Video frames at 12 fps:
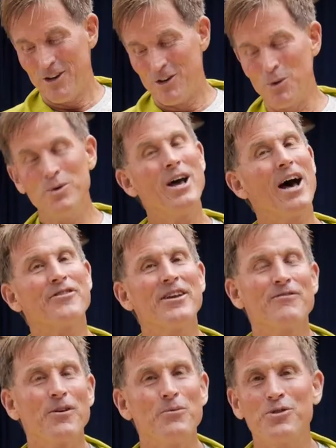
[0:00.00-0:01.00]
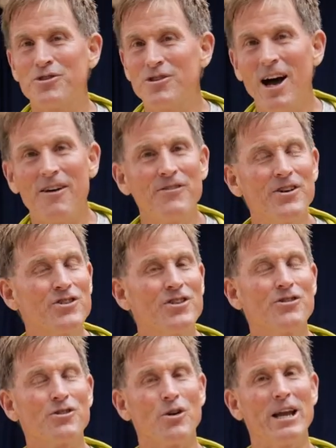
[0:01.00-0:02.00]
Do nothing from
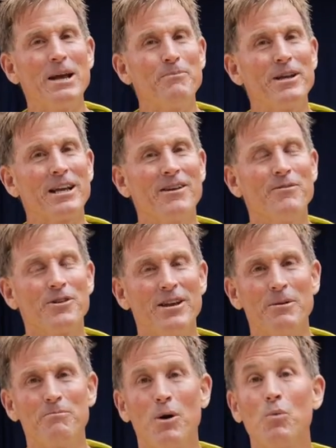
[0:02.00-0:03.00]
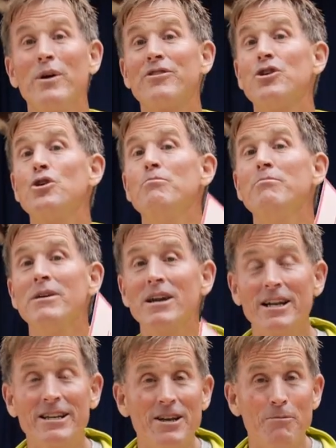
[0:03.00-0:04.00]
selfishness or empty conceit, but with
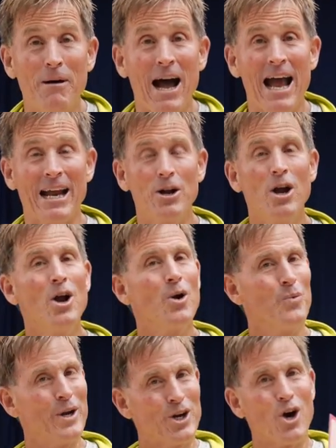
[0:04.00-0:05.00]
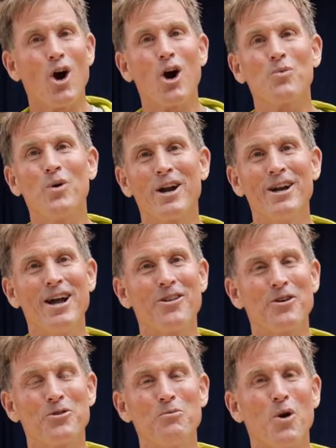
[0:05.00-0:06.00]
humility of mind, regard one
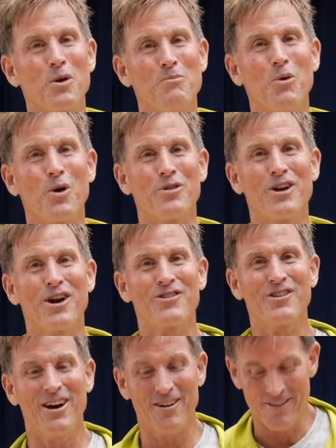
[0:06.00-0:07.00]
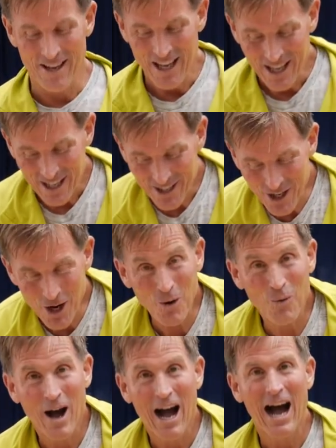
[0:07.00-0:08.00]
another as more important than ourselves." You
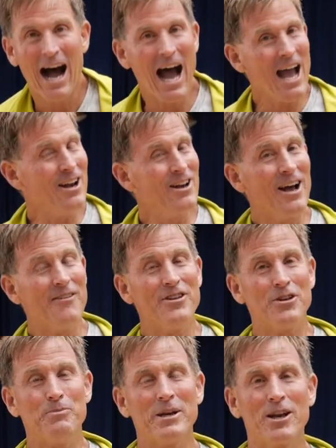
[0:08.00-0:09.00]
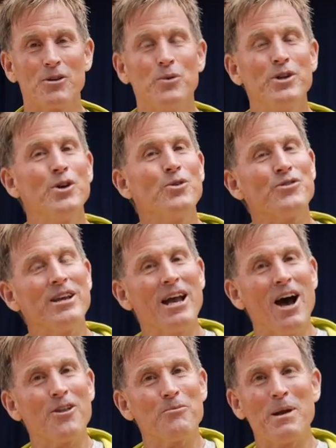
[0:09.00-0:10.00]
know, I love this because when you see
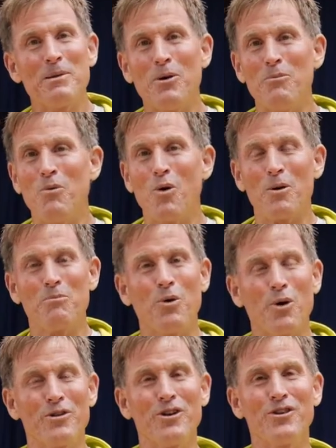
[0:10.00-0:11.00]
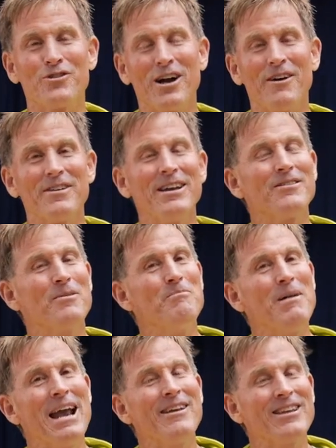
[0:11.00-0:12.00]
other people more important than yourself, it's
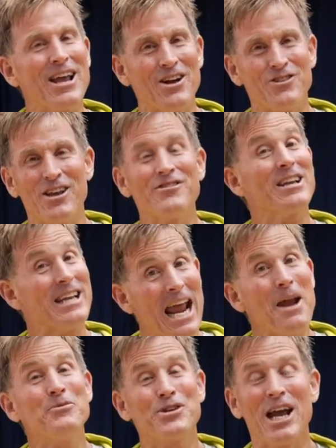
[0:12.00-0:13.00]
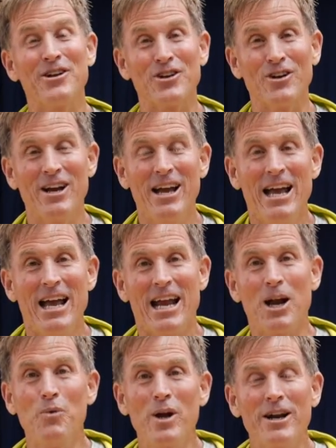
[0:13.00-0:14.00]
amazing. It's a game changer.
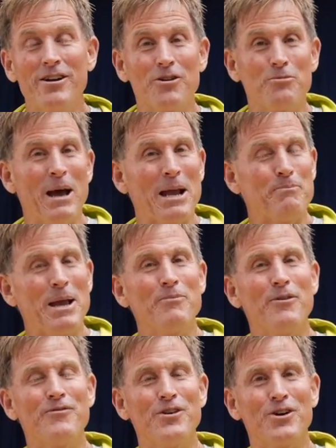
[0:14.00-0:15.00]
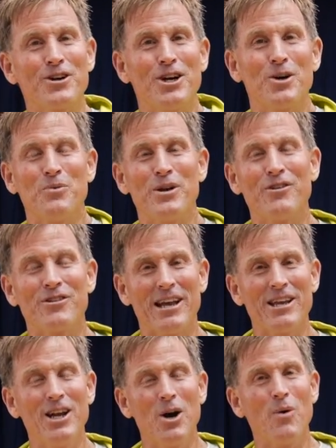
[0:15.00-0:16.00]
It really does make people feel good when you
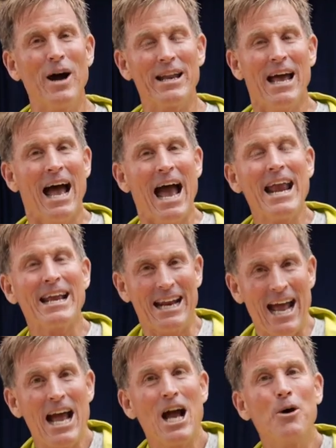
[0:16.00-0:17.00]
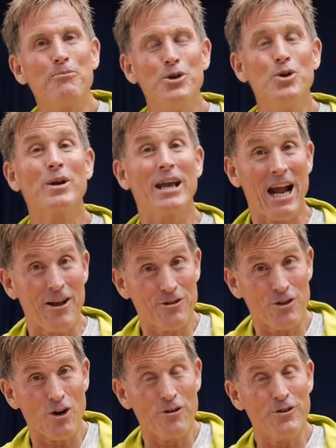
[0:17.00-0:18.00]
say, you know what? Hey, can I help you? Can I
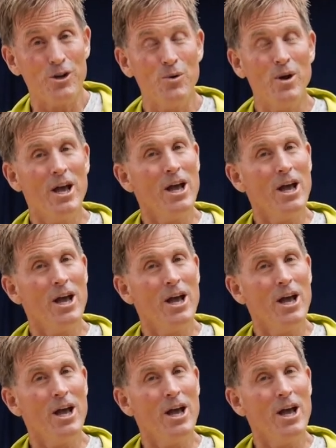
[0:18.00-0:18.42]
serve you?